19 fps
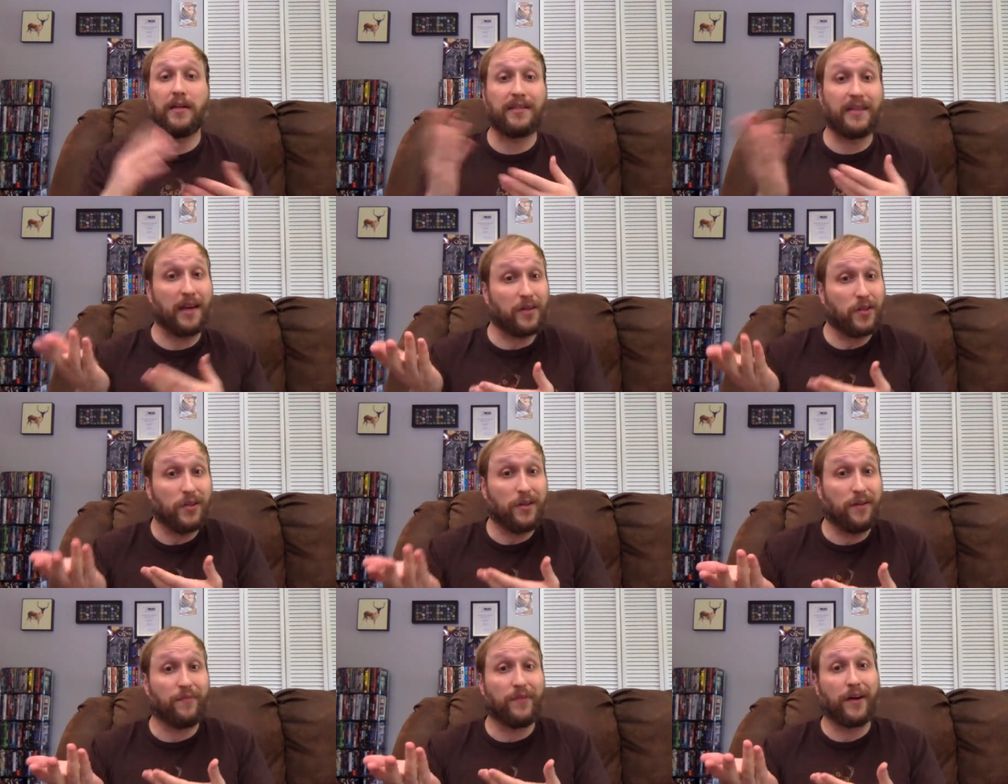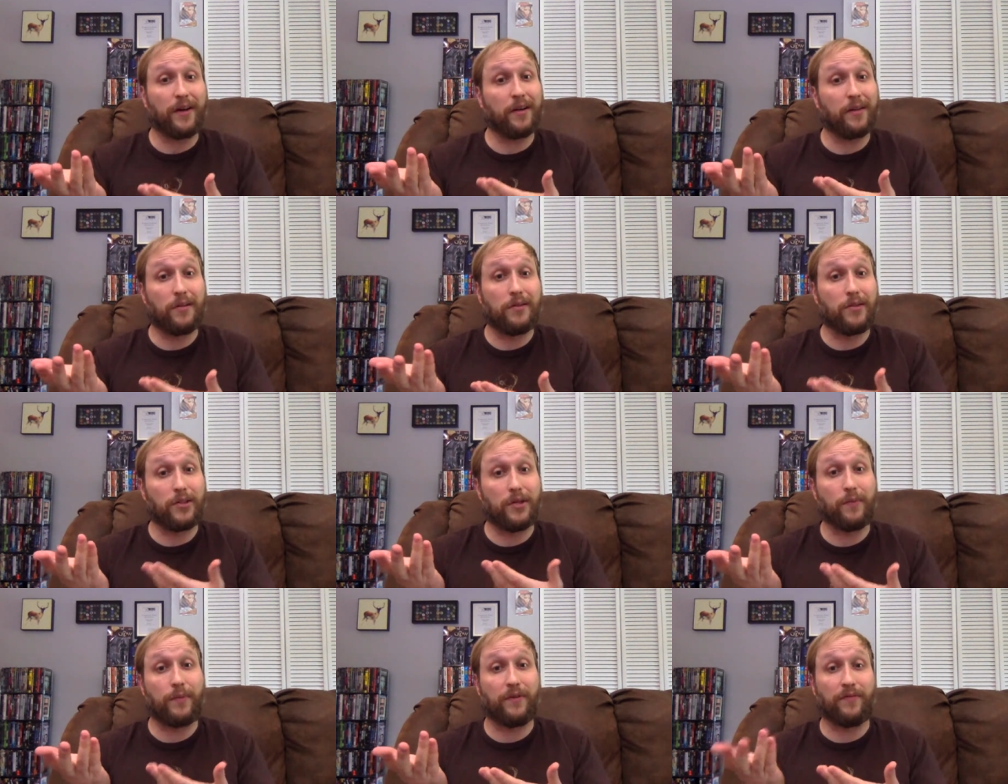It's actually a very
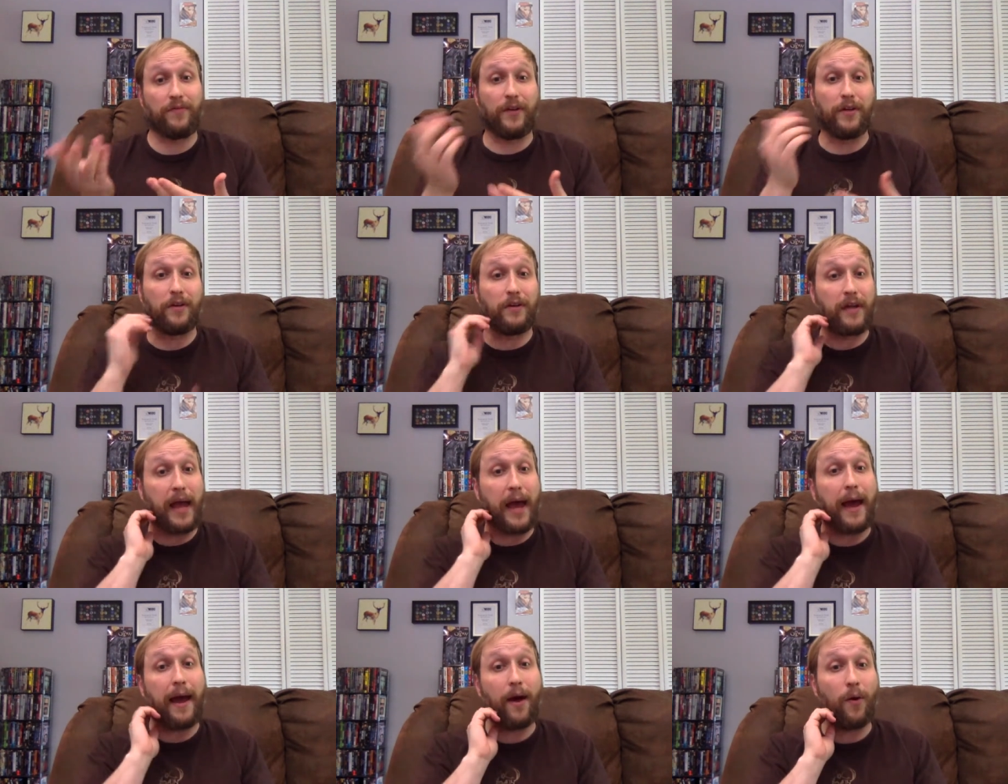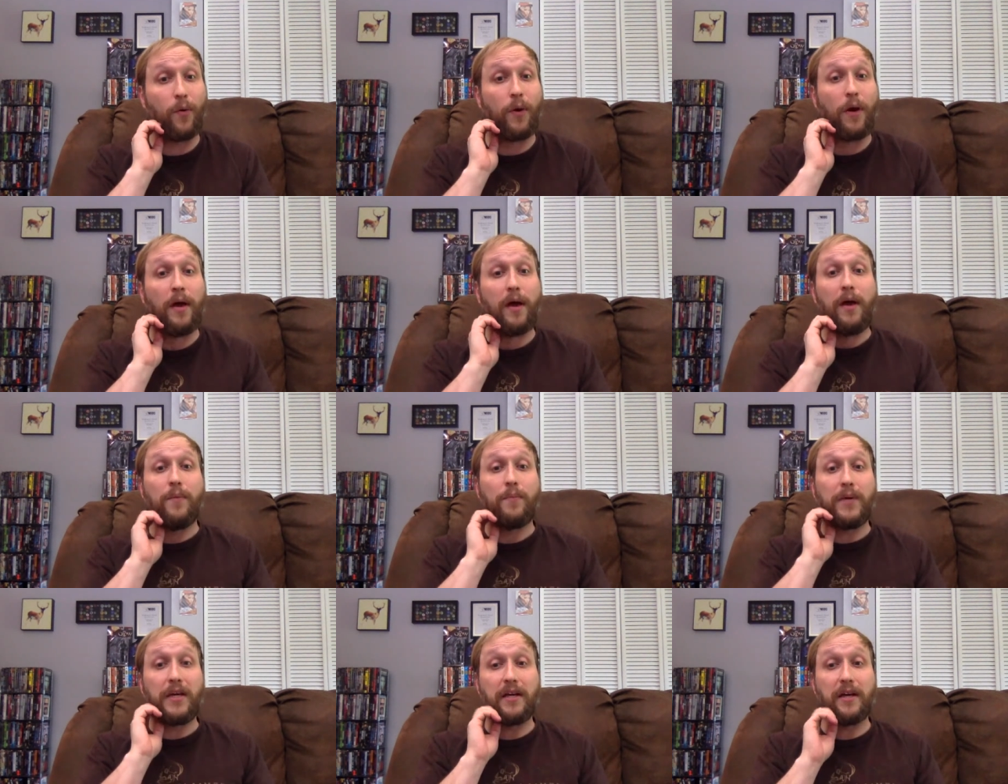legitimate fear now
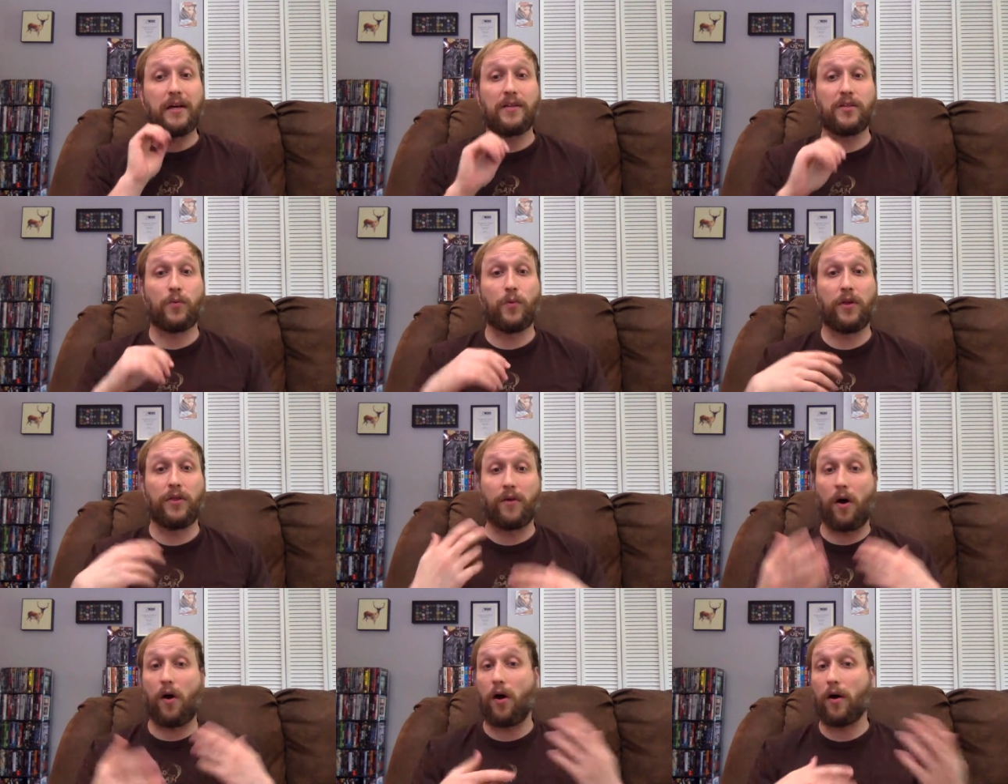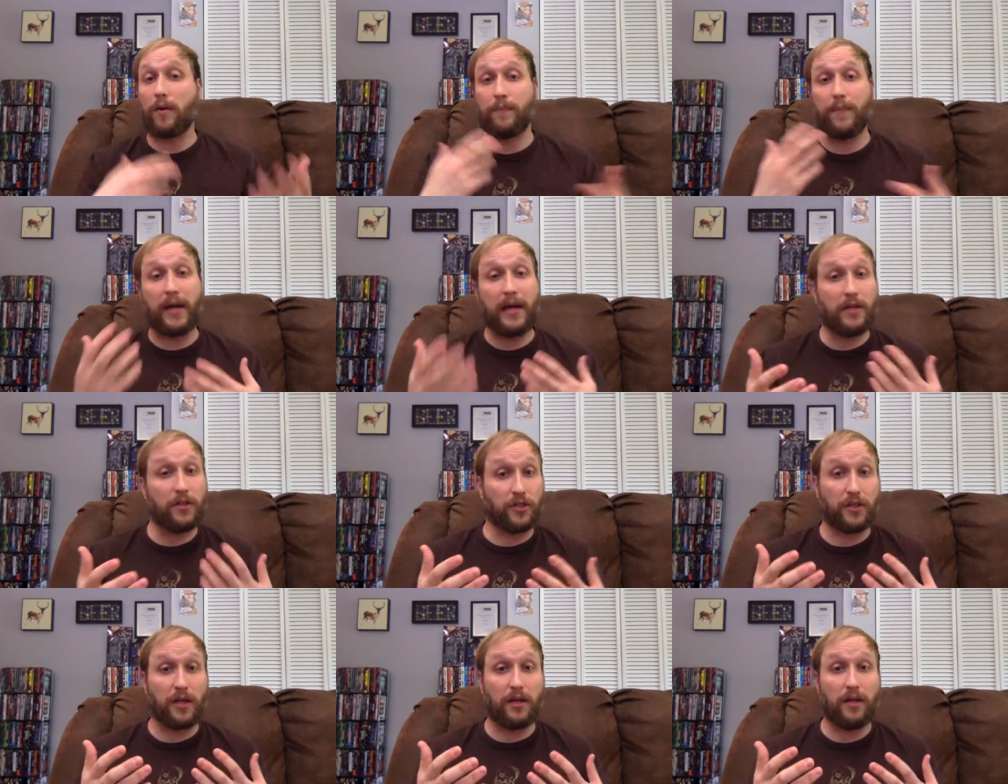because with
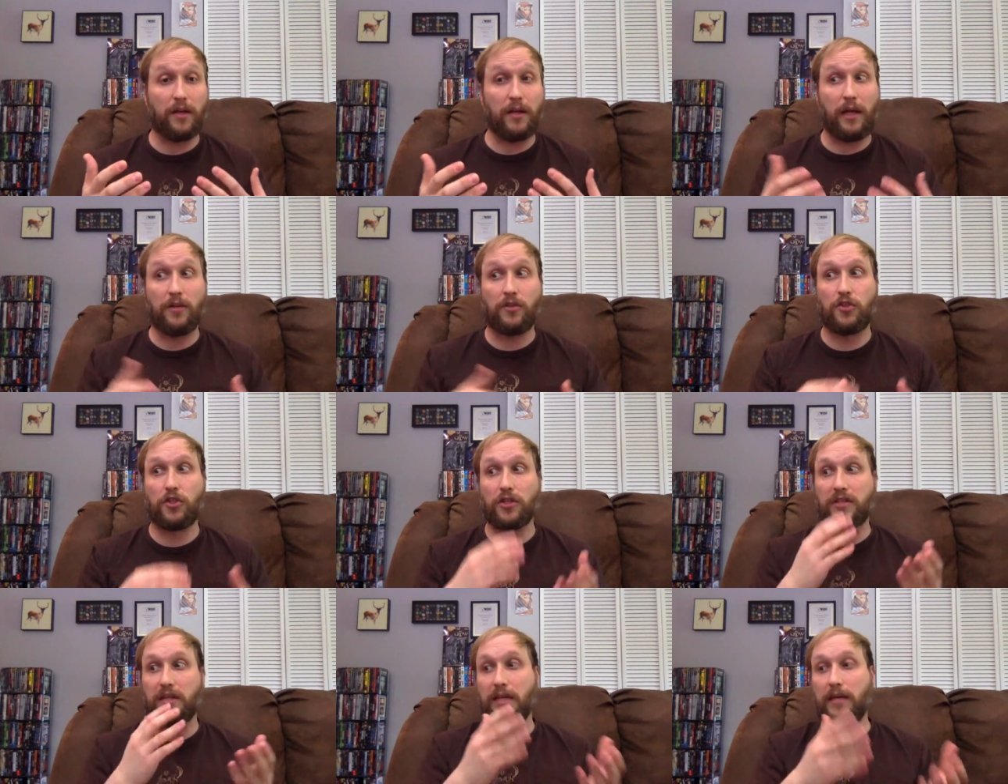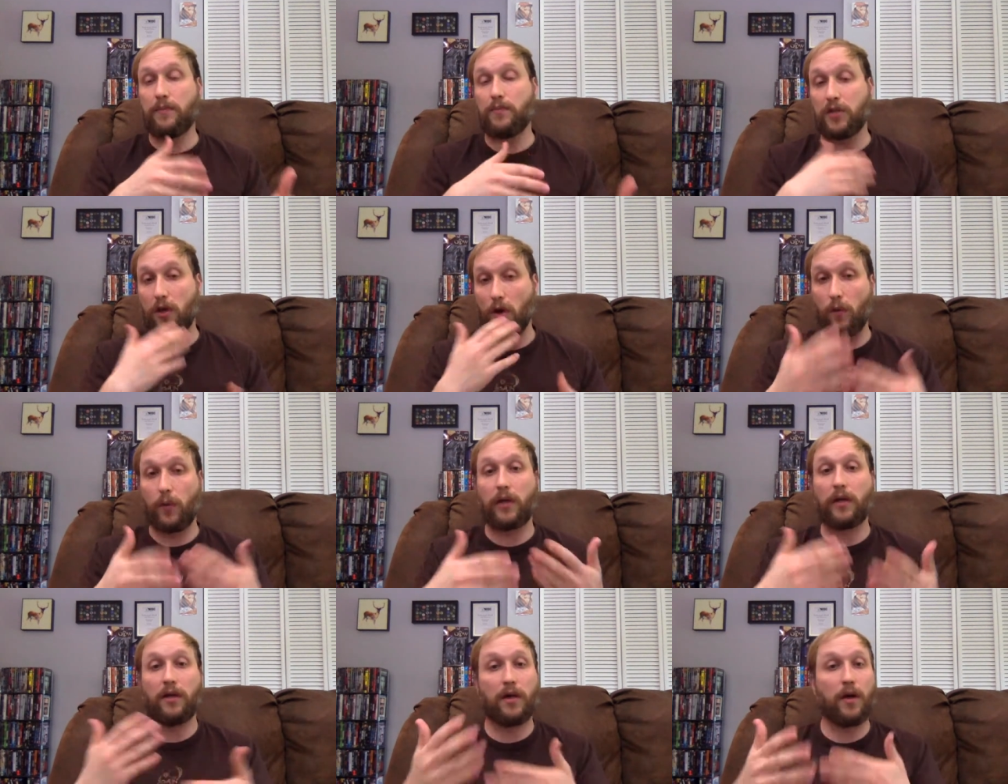automation, it just keeps
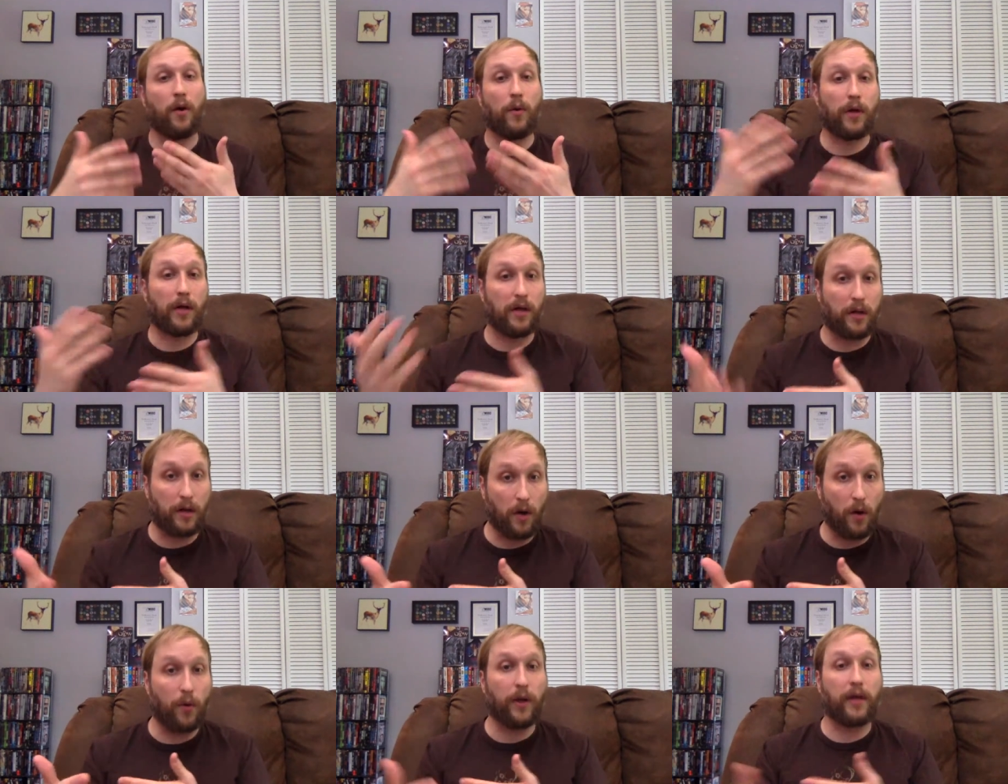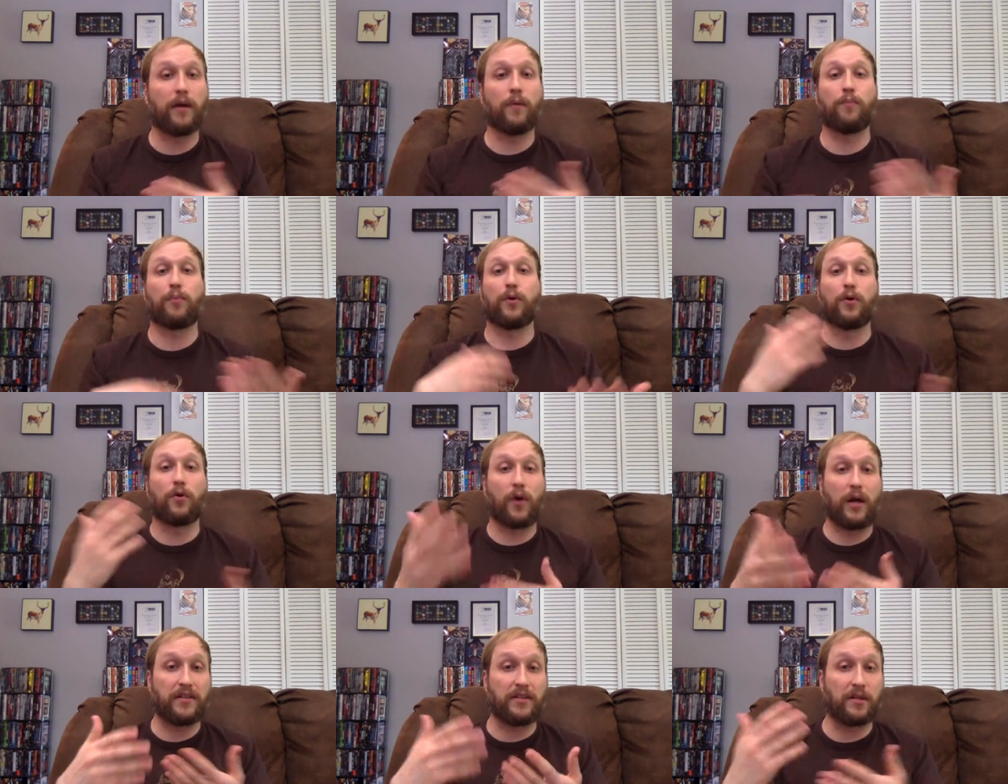going and going and going and
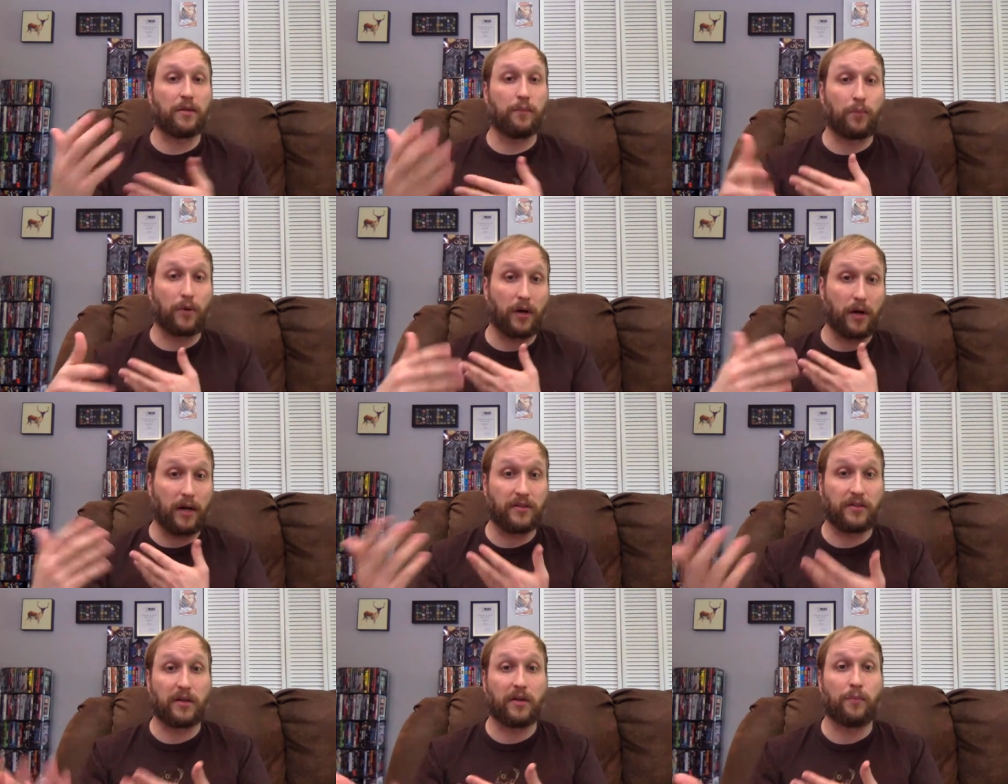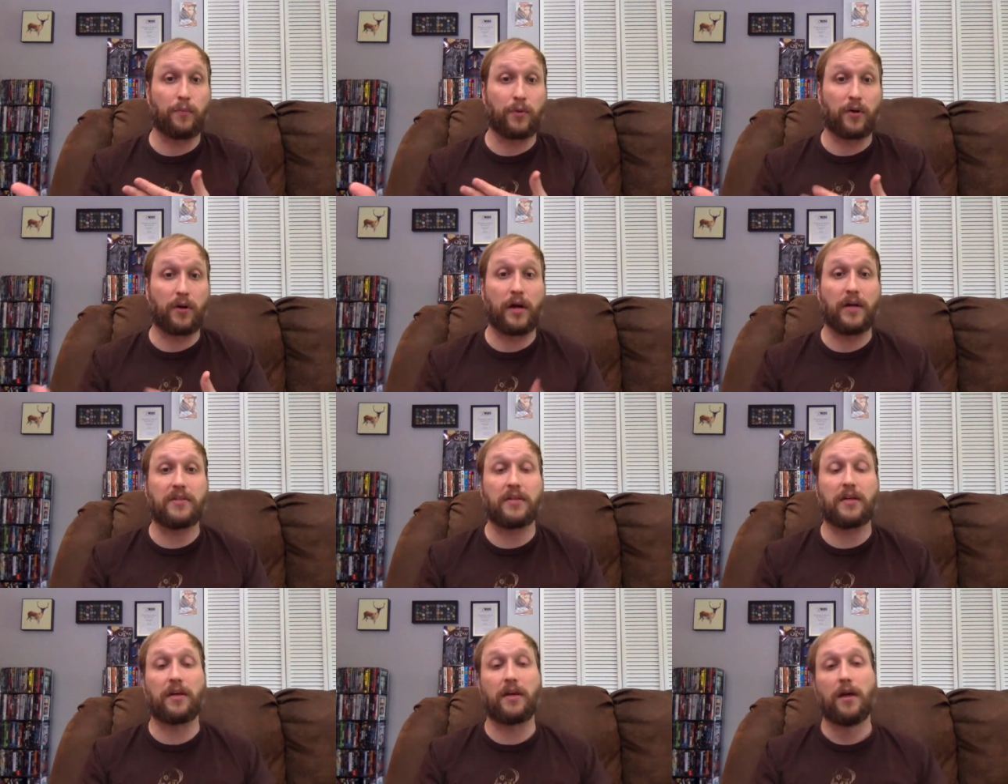progressing and progressing and
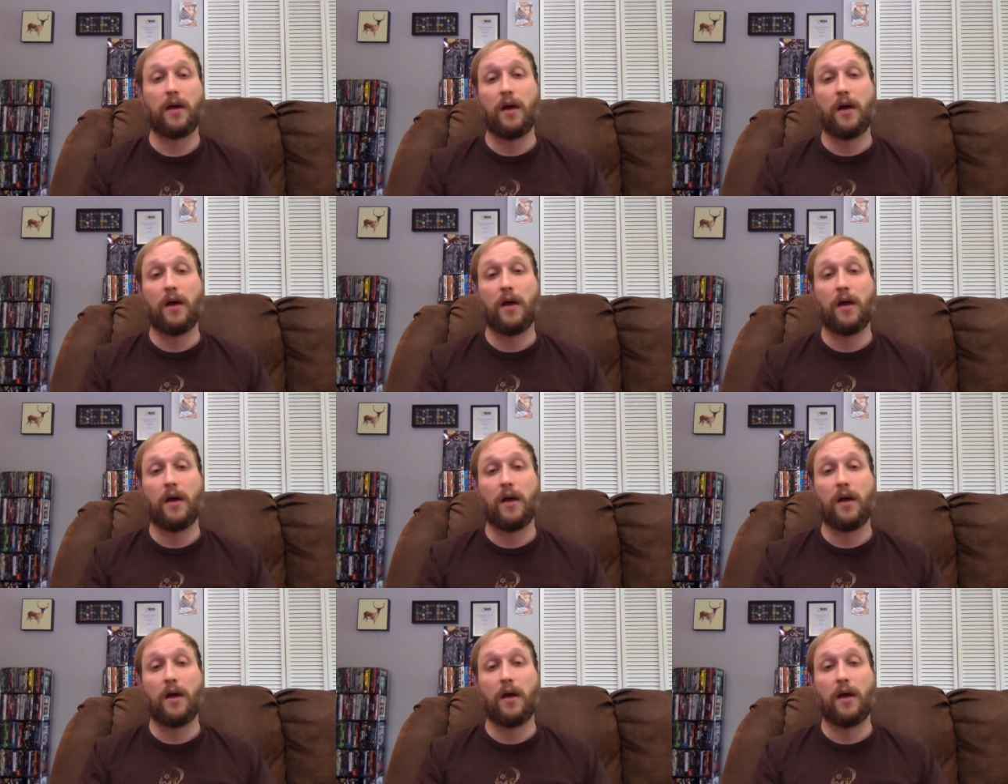progressing.